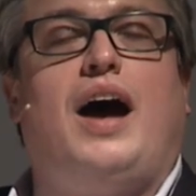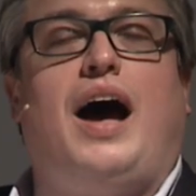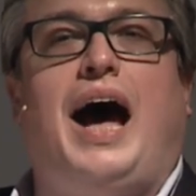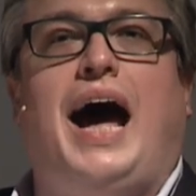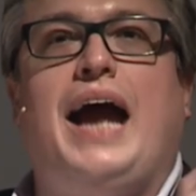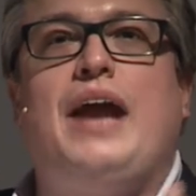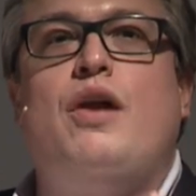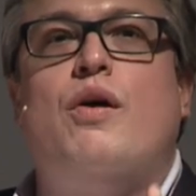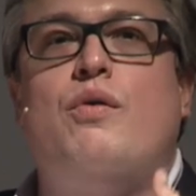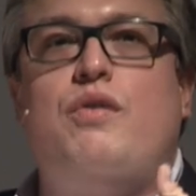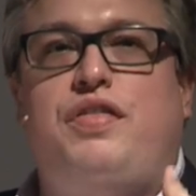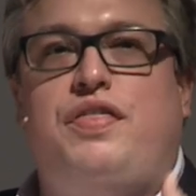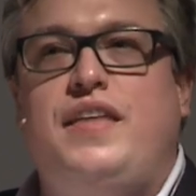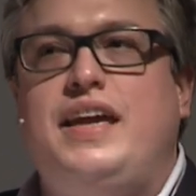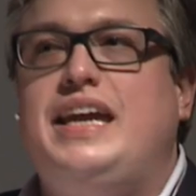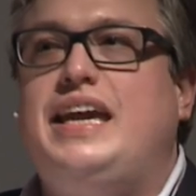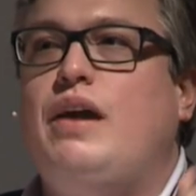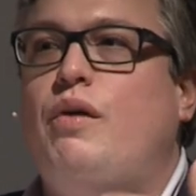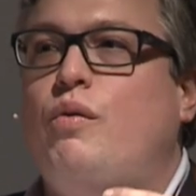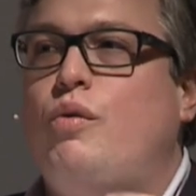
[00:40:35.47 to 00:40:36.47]
I don't
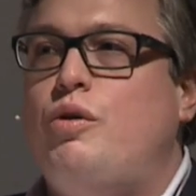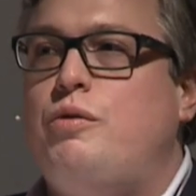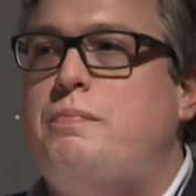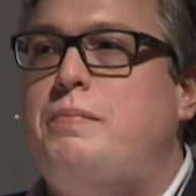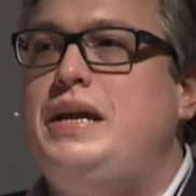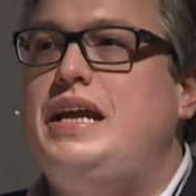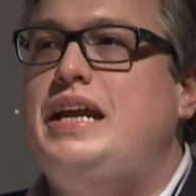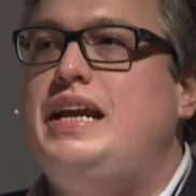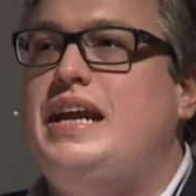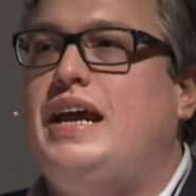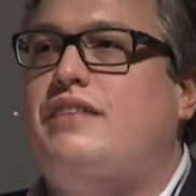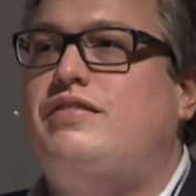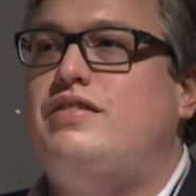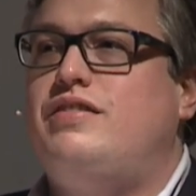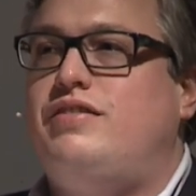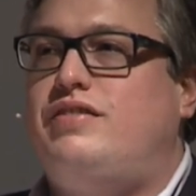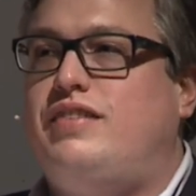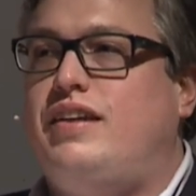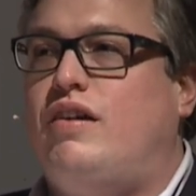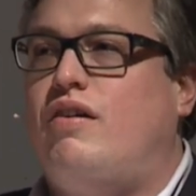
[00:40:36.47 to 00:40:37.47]
think it would be
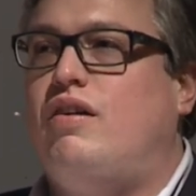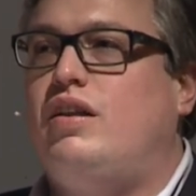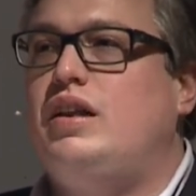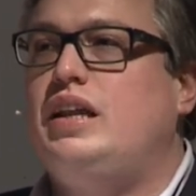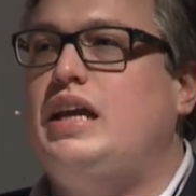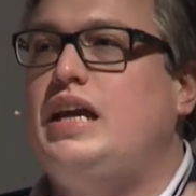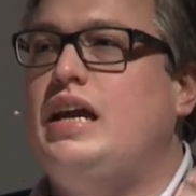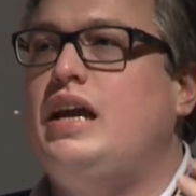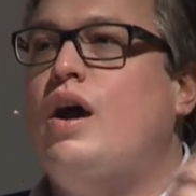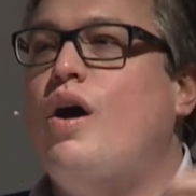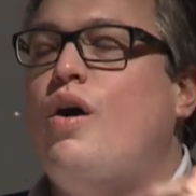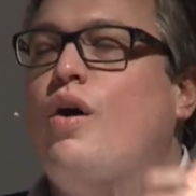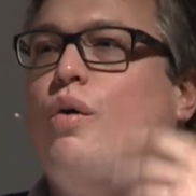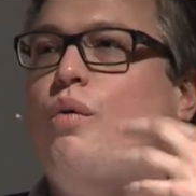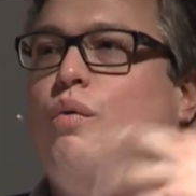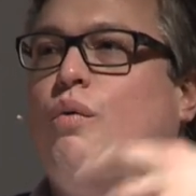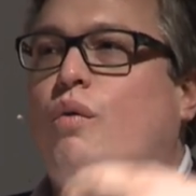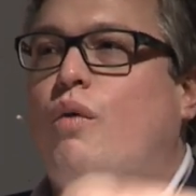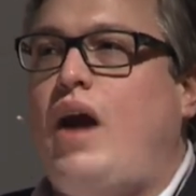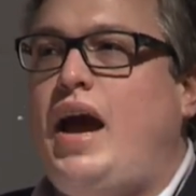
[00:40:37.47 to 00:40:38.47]
necessarily
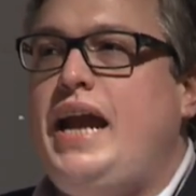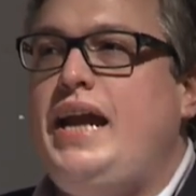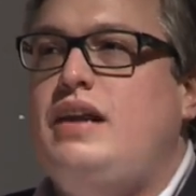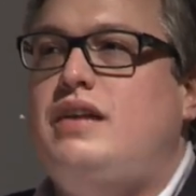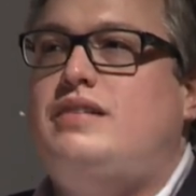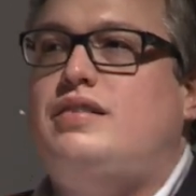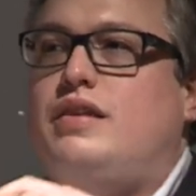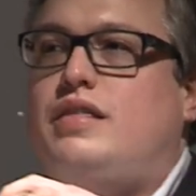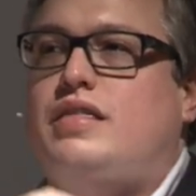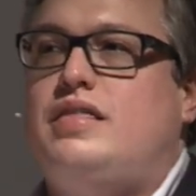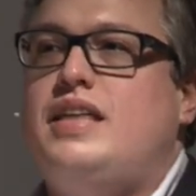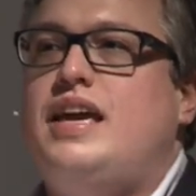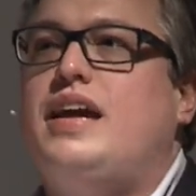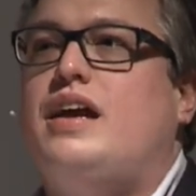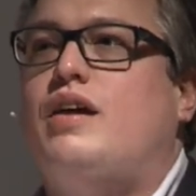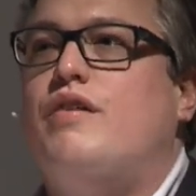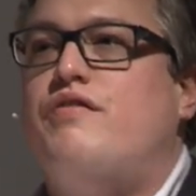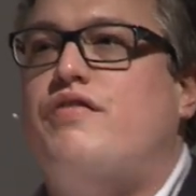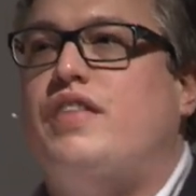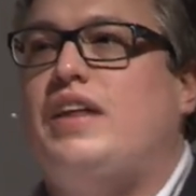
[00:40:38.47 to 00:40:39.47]
right to
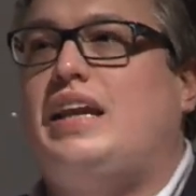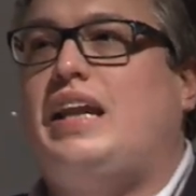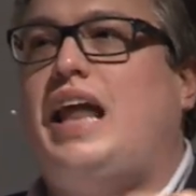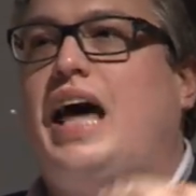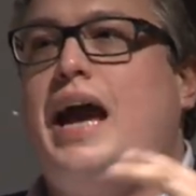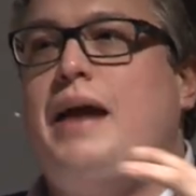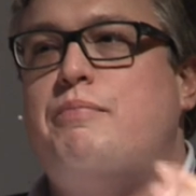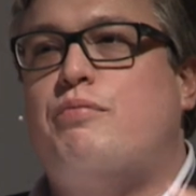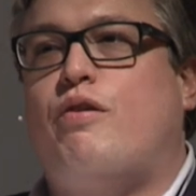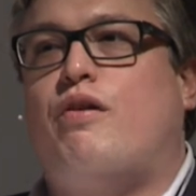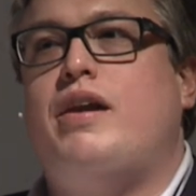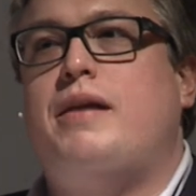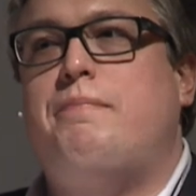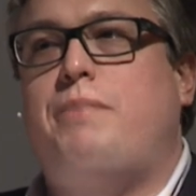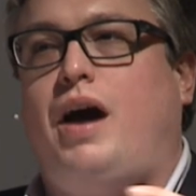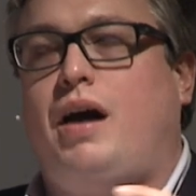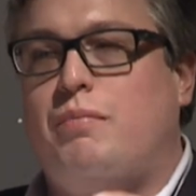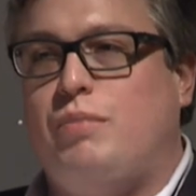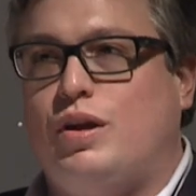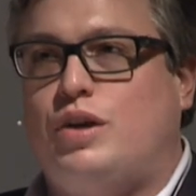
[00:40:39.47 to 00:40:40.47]
think of the library
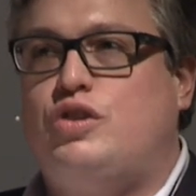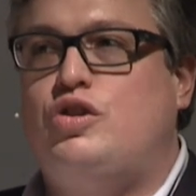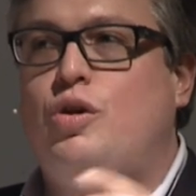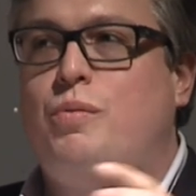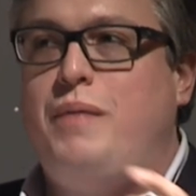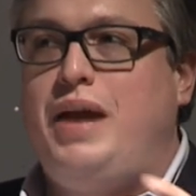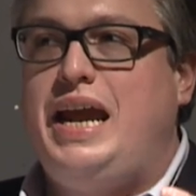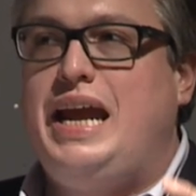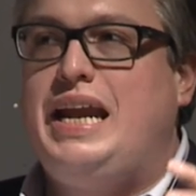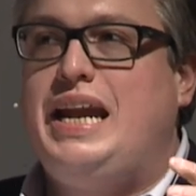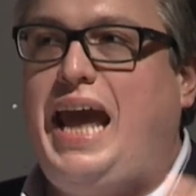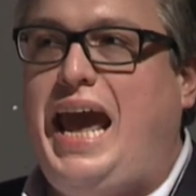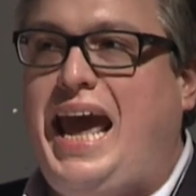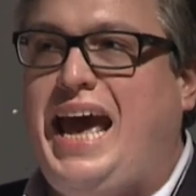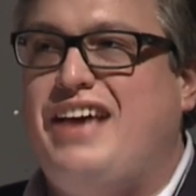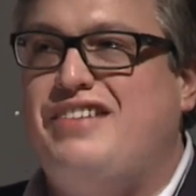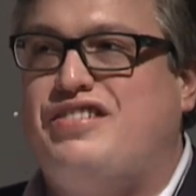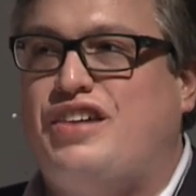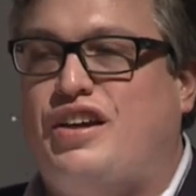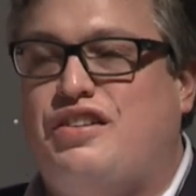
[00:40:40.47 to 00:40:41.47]
public domain
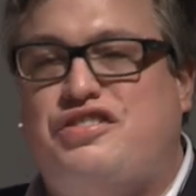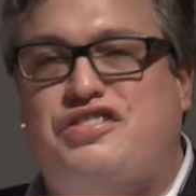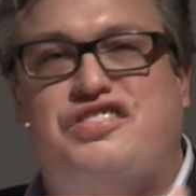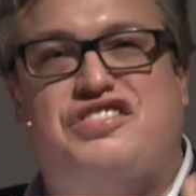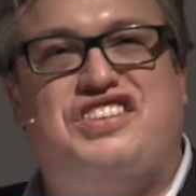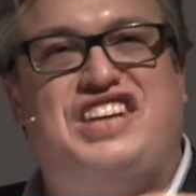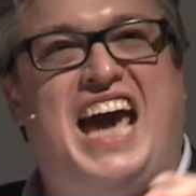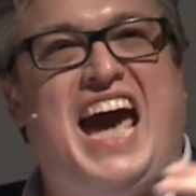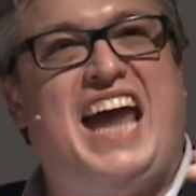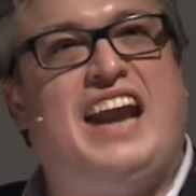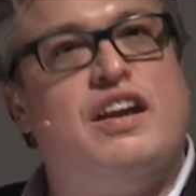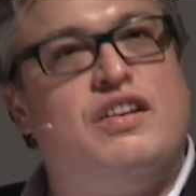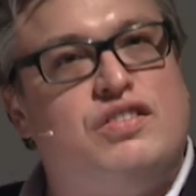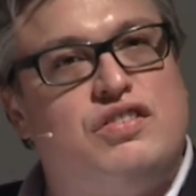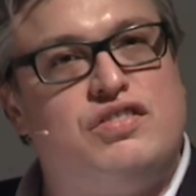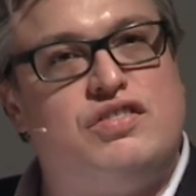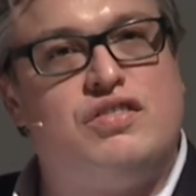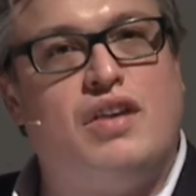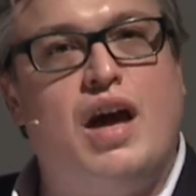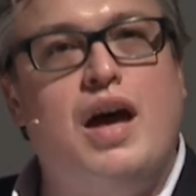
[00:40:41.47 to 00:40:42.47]
as a
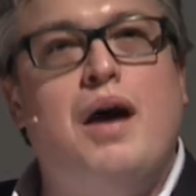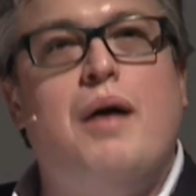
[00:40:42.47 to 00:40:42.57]
status,